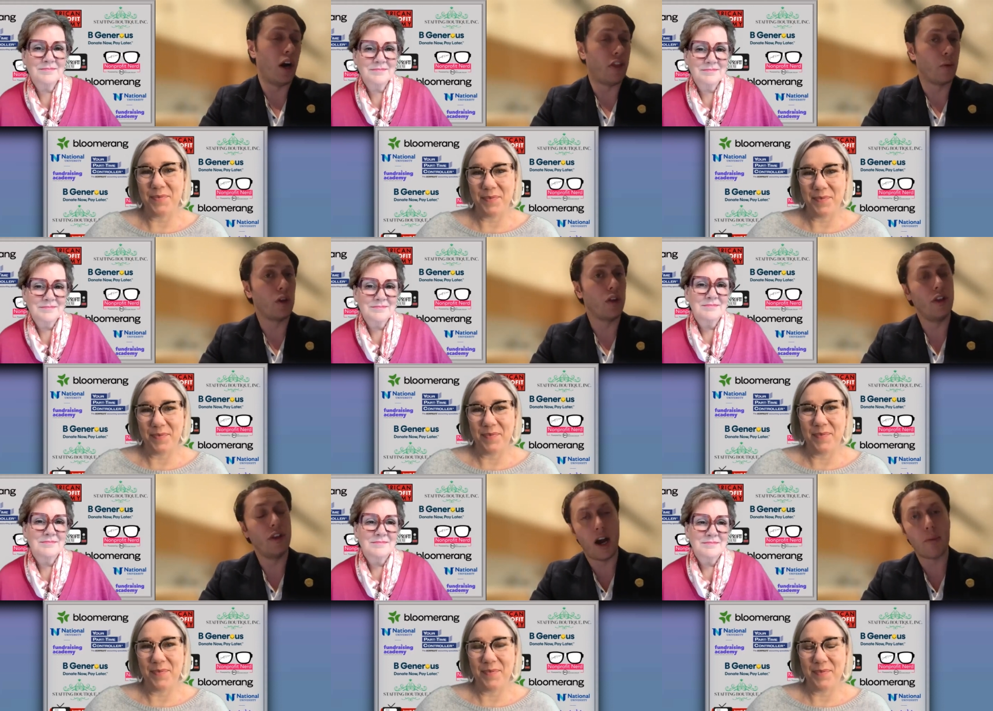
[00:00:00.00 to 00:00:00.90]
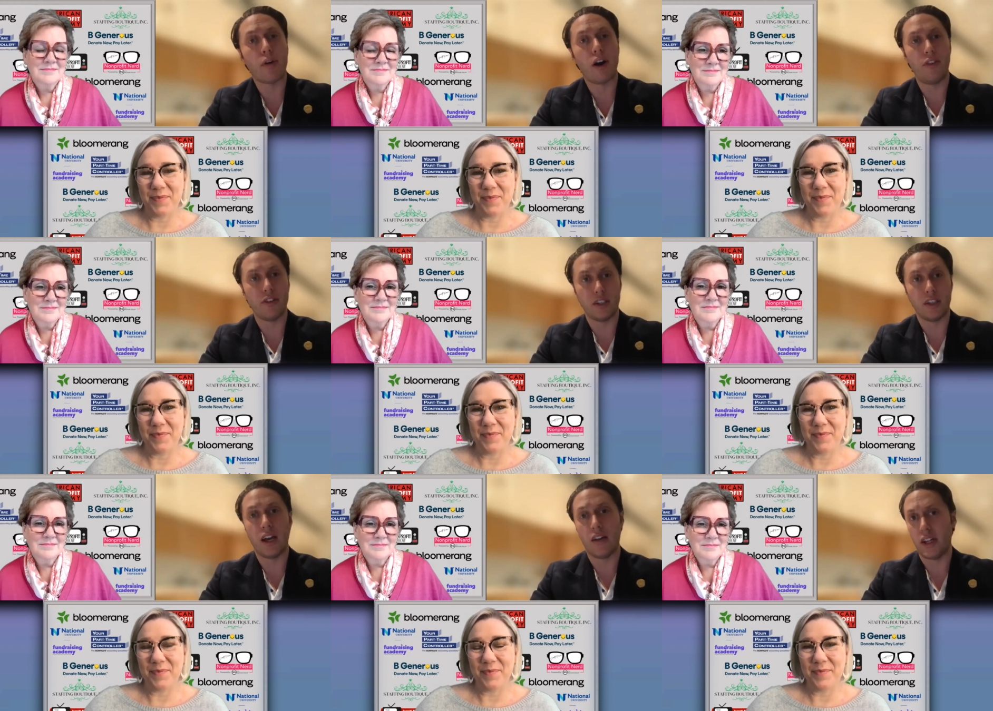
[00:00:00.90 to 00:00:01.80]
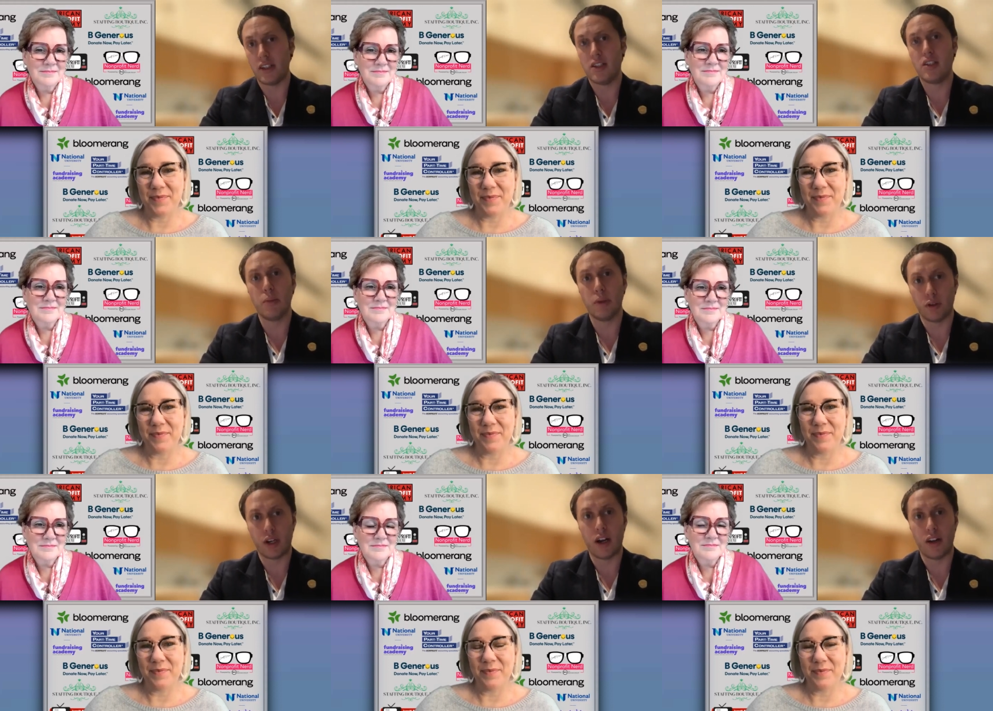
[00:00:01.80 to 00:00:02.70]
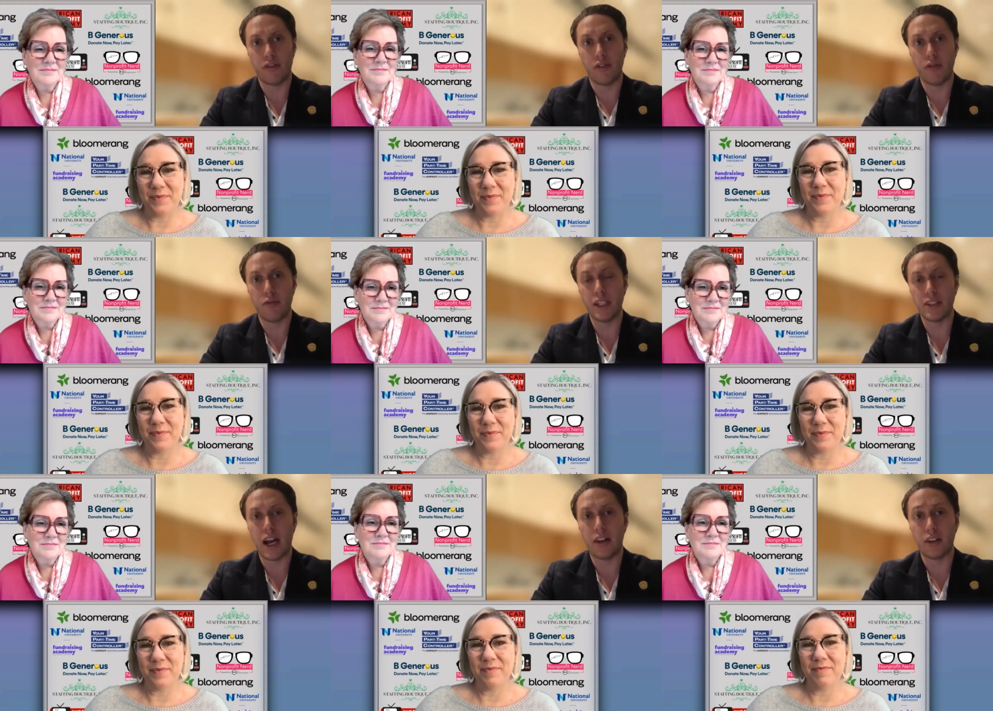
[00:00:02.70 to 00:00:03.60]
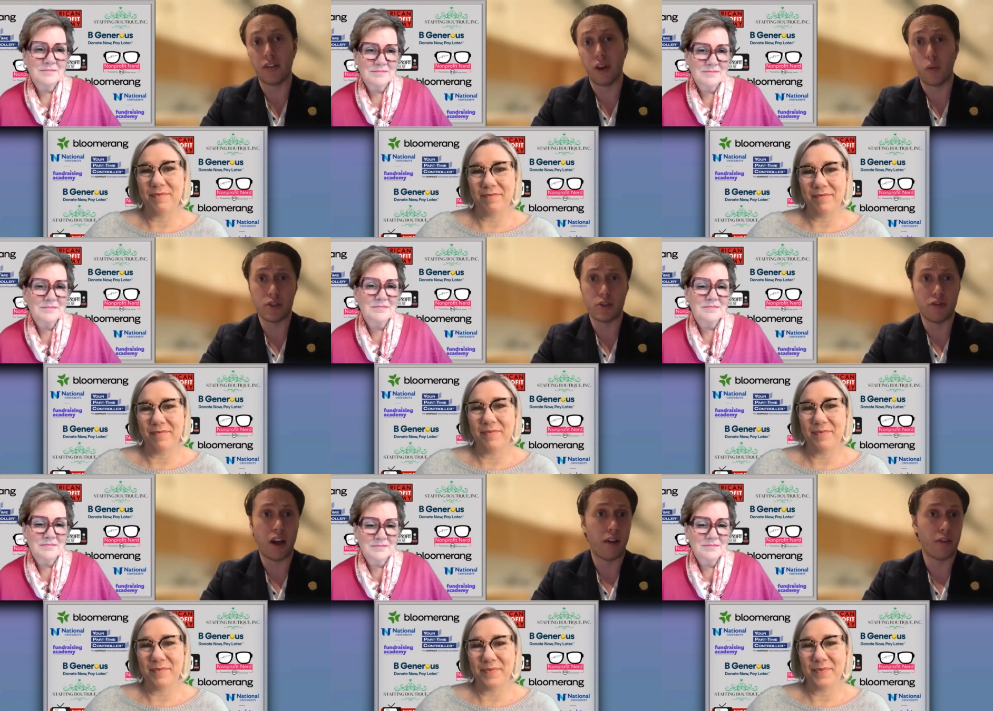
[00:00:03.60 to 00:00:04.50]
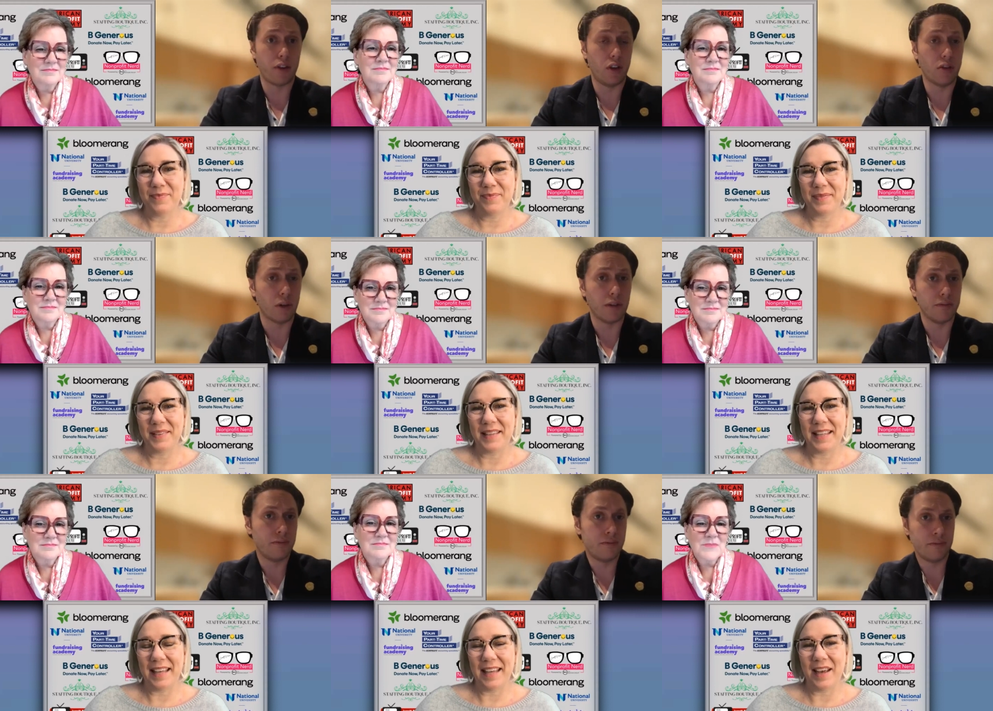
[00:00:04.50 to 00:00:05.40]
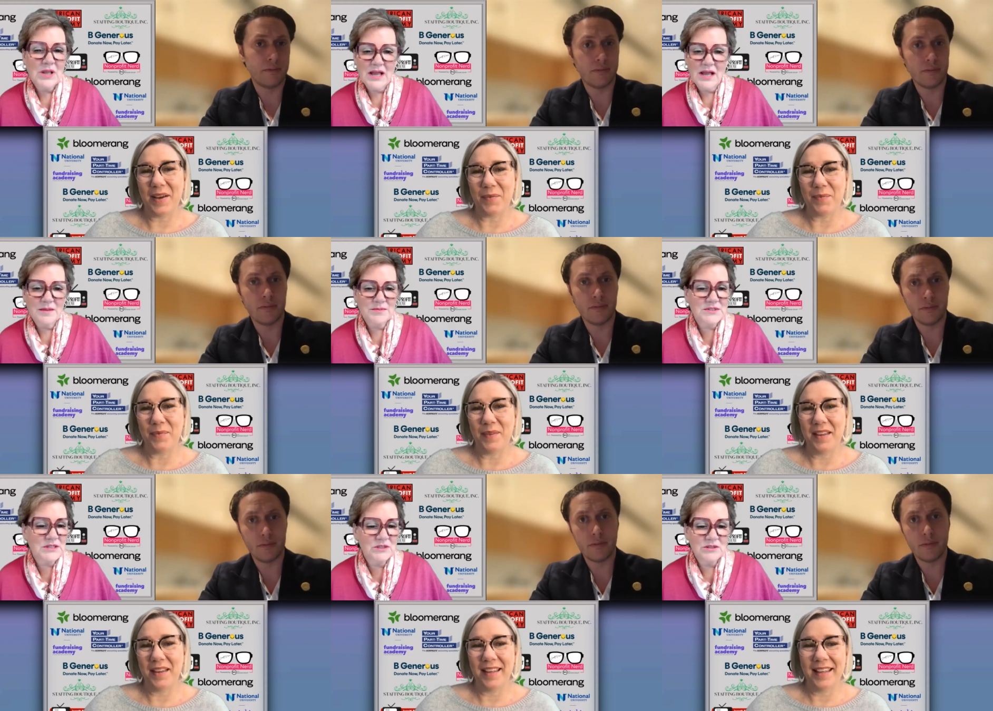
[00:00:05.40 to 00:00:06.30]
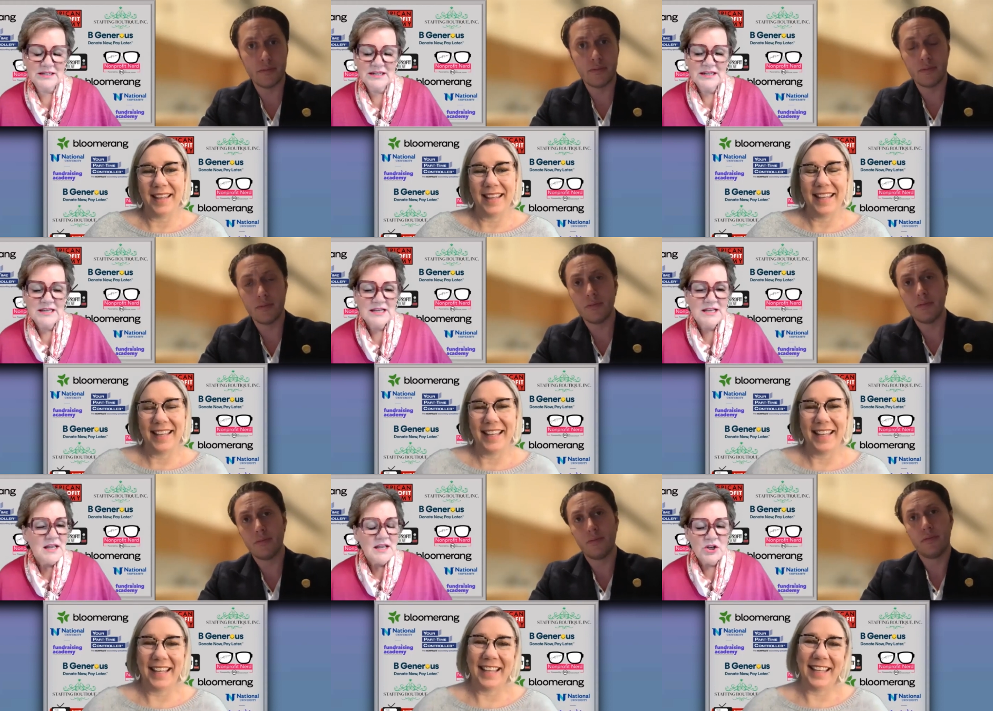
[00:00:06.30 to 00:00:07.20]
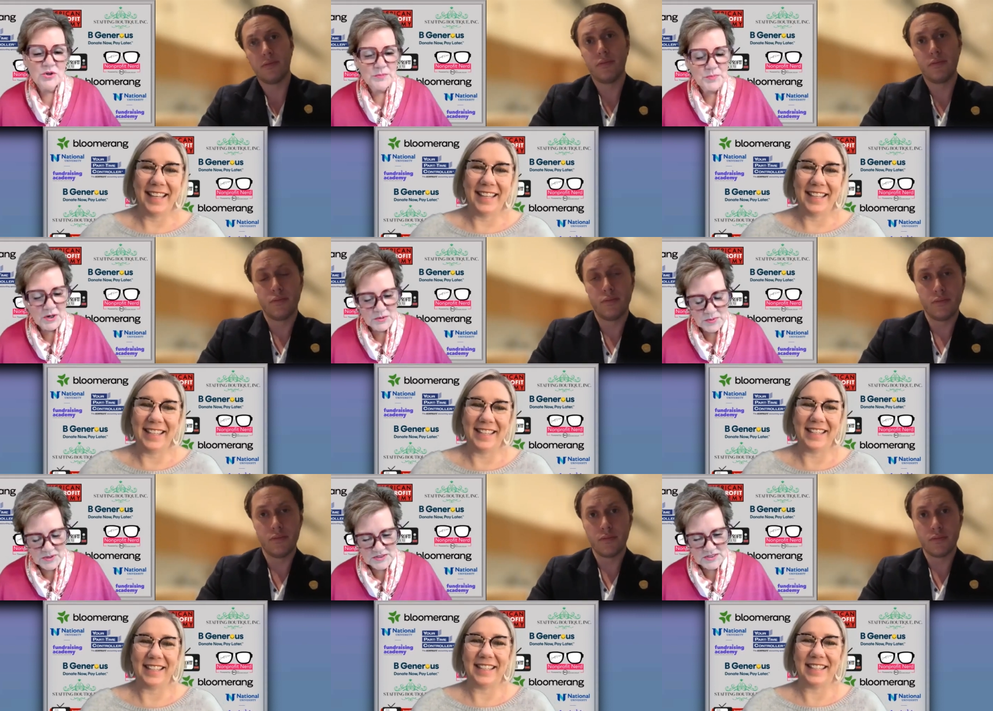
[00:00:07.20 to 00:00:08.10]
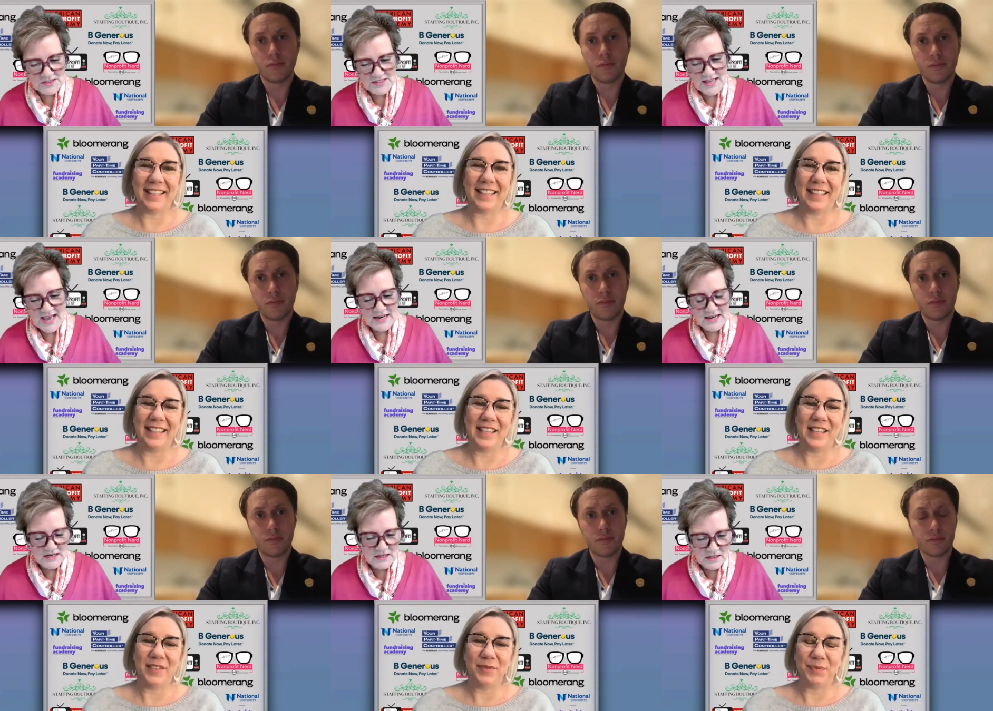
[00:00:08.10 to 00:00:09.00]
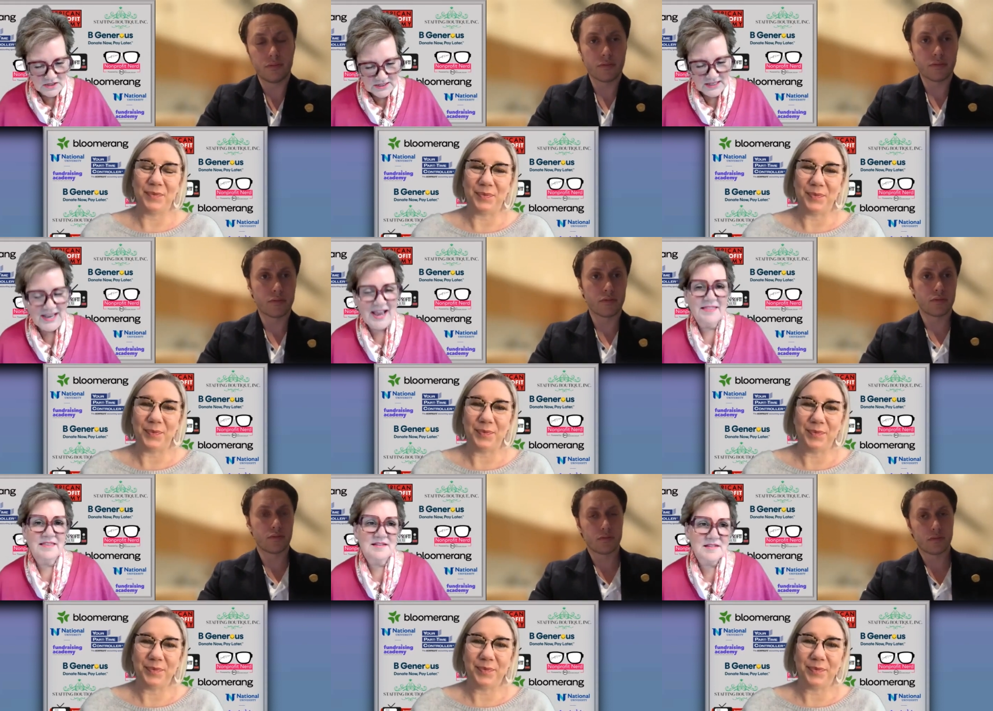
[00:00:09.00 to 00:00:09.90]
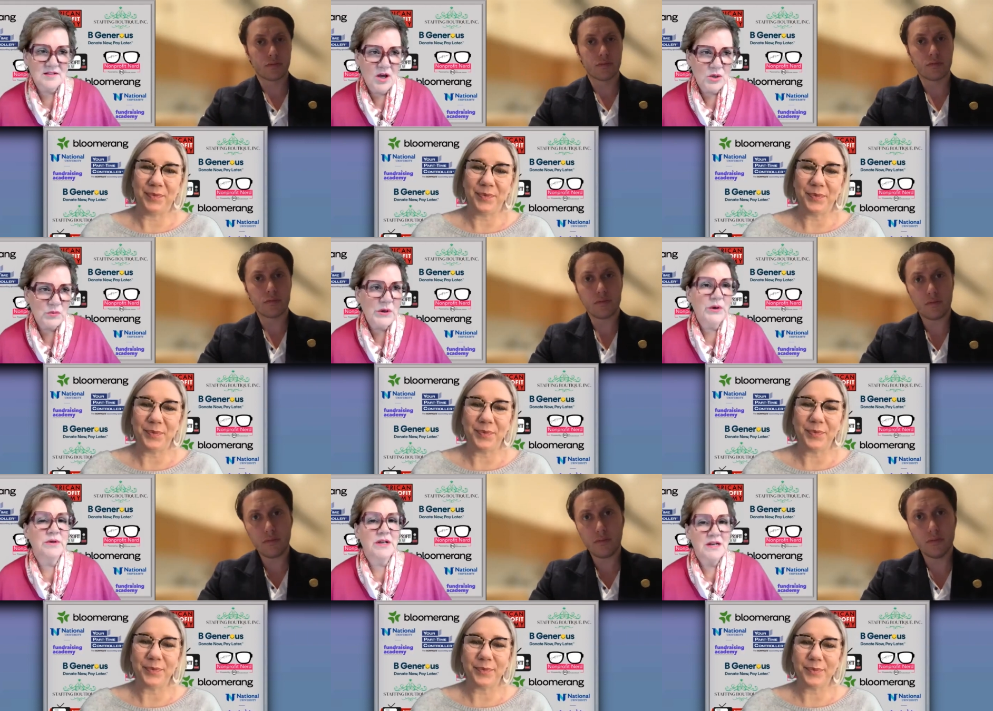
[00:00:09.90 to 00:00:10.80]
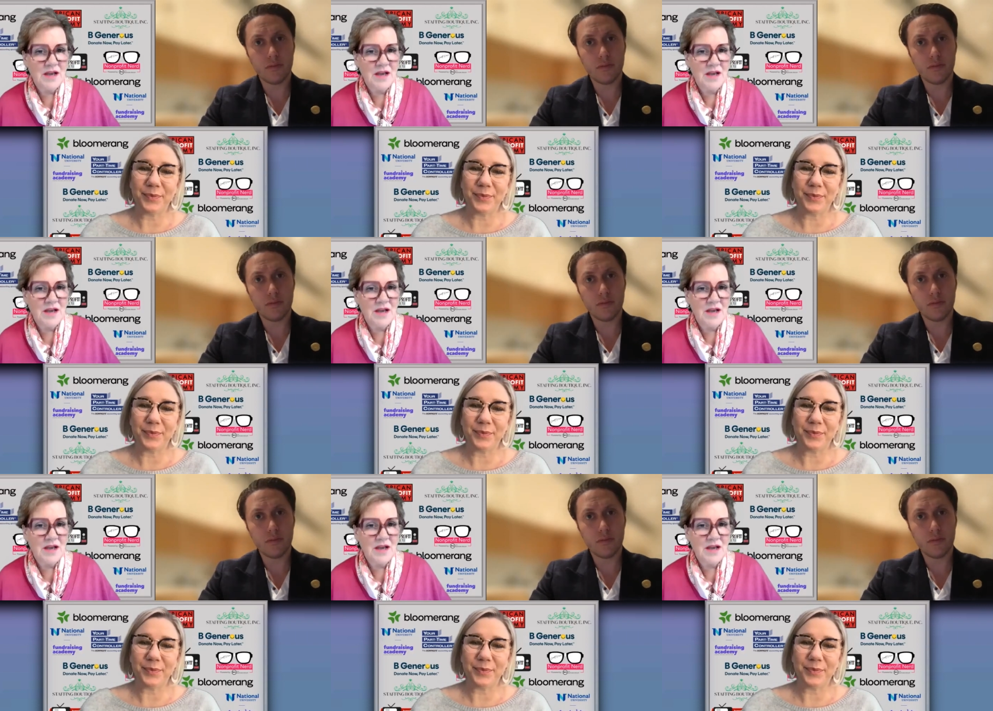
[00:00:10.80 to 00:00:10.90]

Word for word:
Speaker 1: I think nonprofits need to have that similar kind of, of mentality if they want to survive for the long run.
Speaker 2: Absolutely. You know, and part and parcel to that, and looking at this long road and